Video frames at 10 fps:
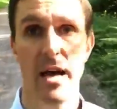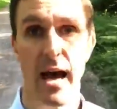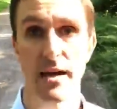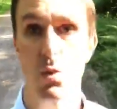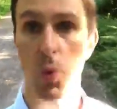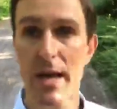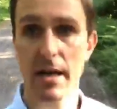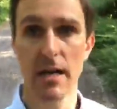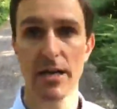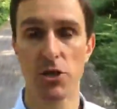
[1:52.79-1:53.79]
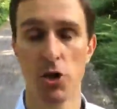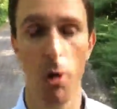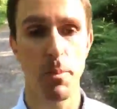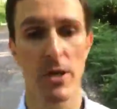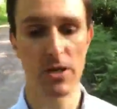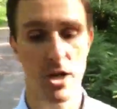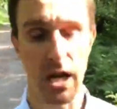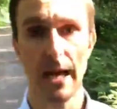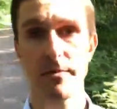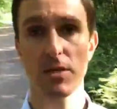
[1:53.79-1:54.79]
and weekly jobless
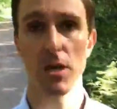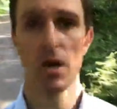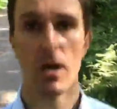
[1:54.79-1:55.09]
claims.